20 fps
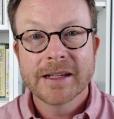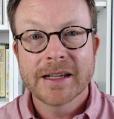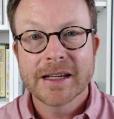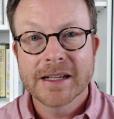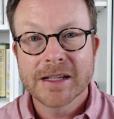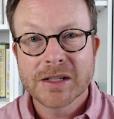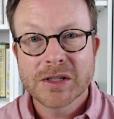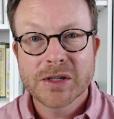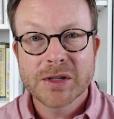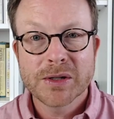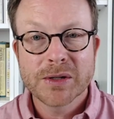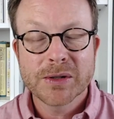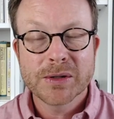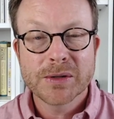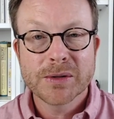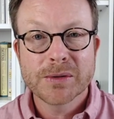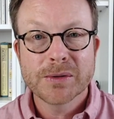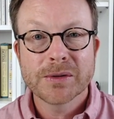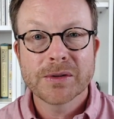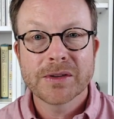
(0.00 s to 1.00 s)

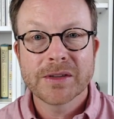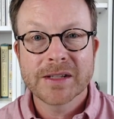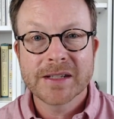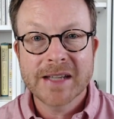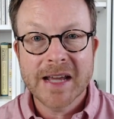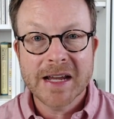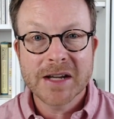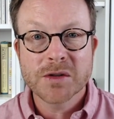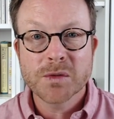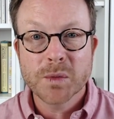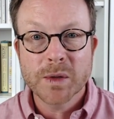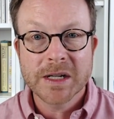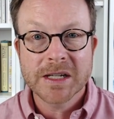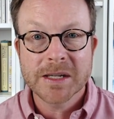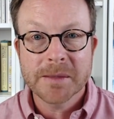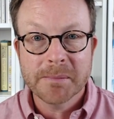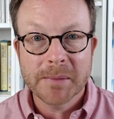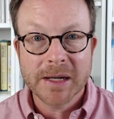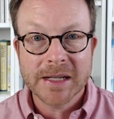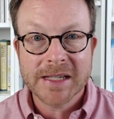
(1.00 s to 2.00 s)
into the days, weeks,
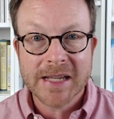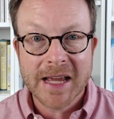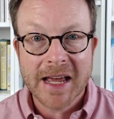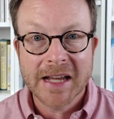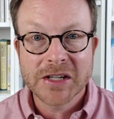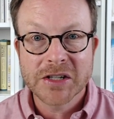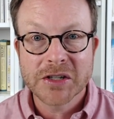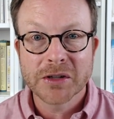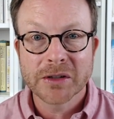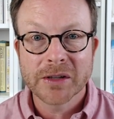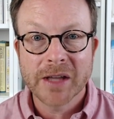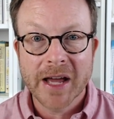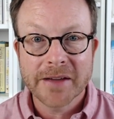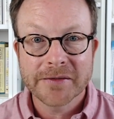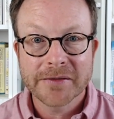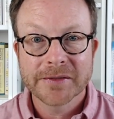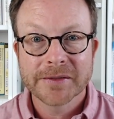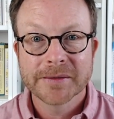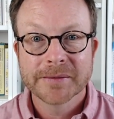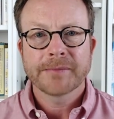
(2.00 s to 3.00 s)
and months ahead in your
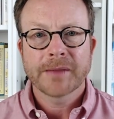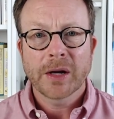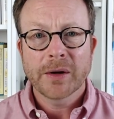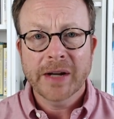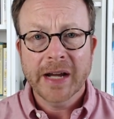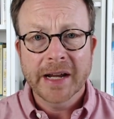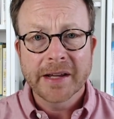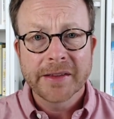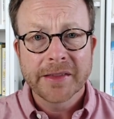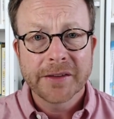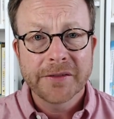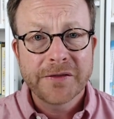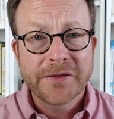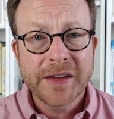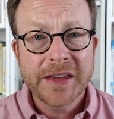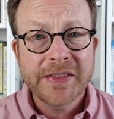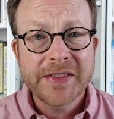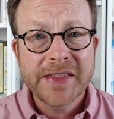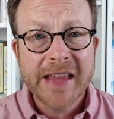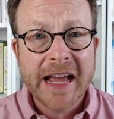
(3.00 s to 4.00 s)
life. Okay, the
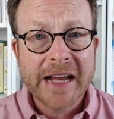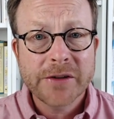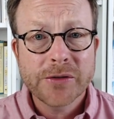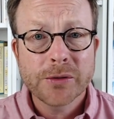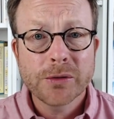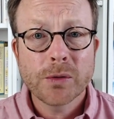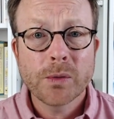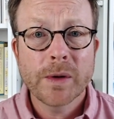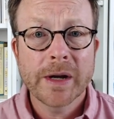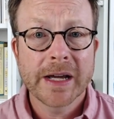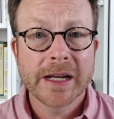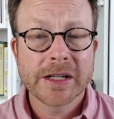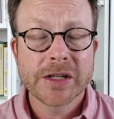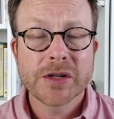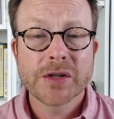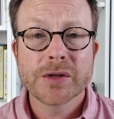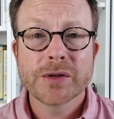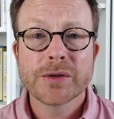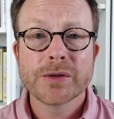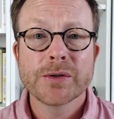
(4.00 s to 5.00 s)
fifth natural way
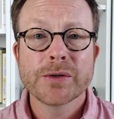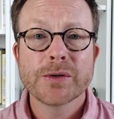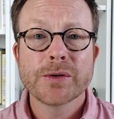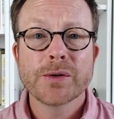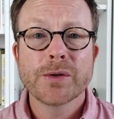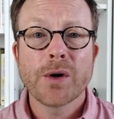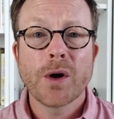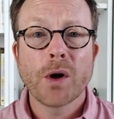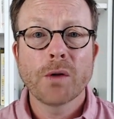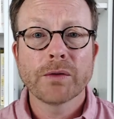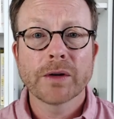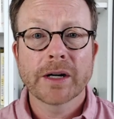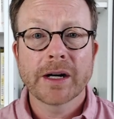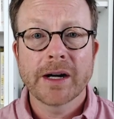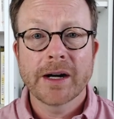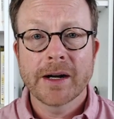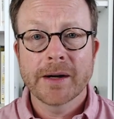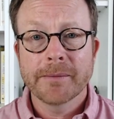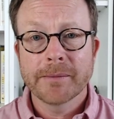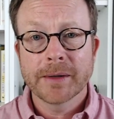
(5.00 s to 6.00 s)
to
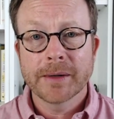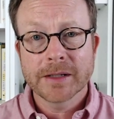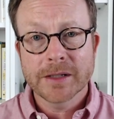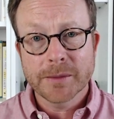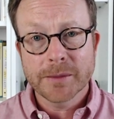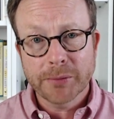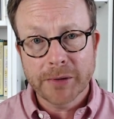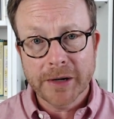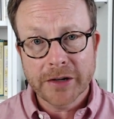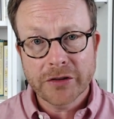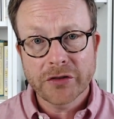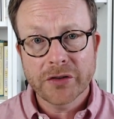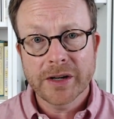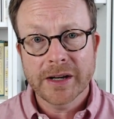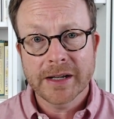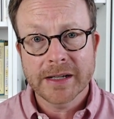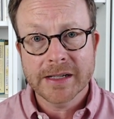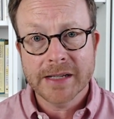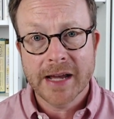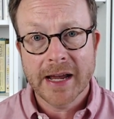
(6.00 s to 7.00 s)
overcome depression and
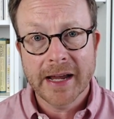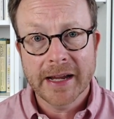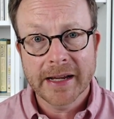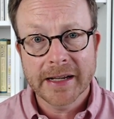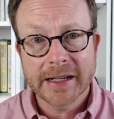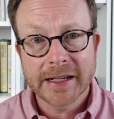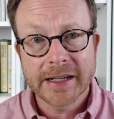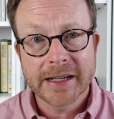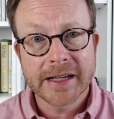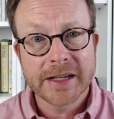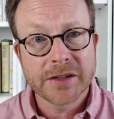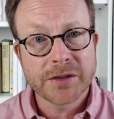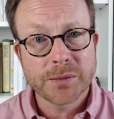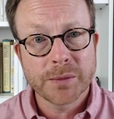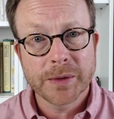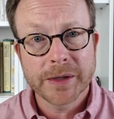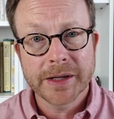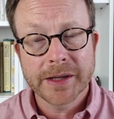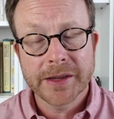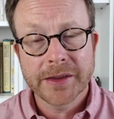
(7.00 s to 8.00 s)
anxiety is
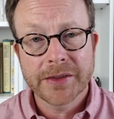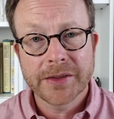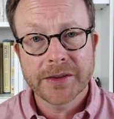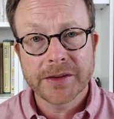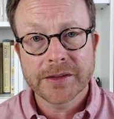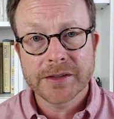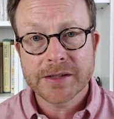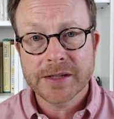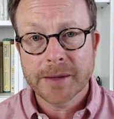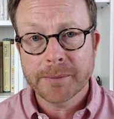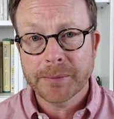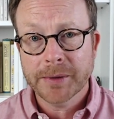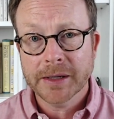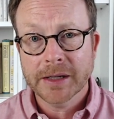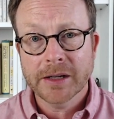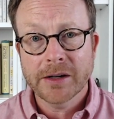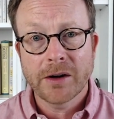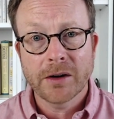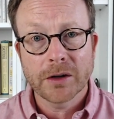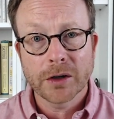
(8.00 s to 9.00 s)
with something
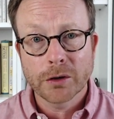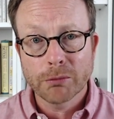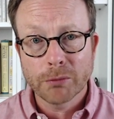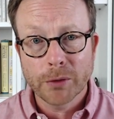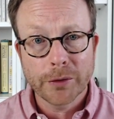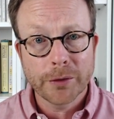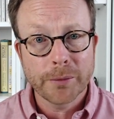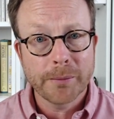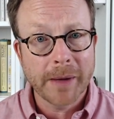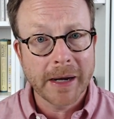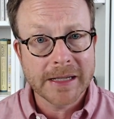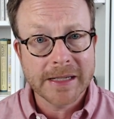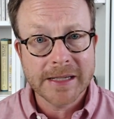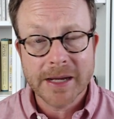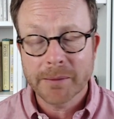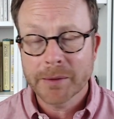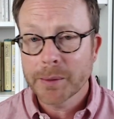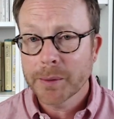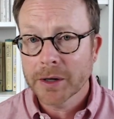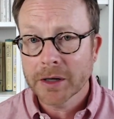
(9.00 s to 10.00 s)
called a growth mindset.
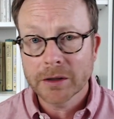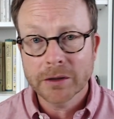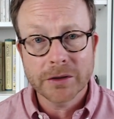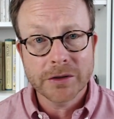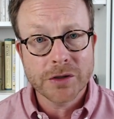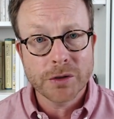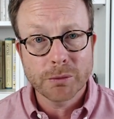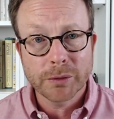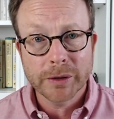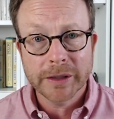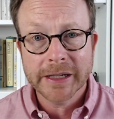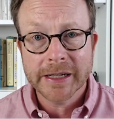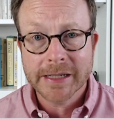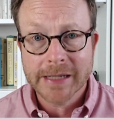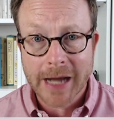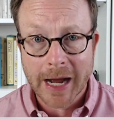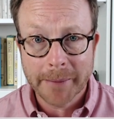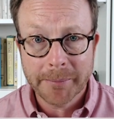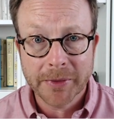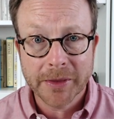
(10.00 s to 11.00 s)
We want to learn to really
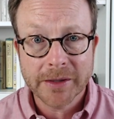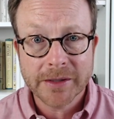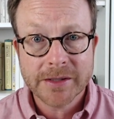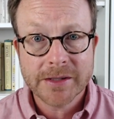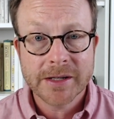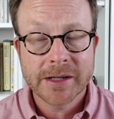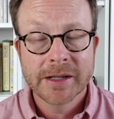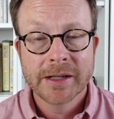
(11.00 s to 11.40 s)
adopt this.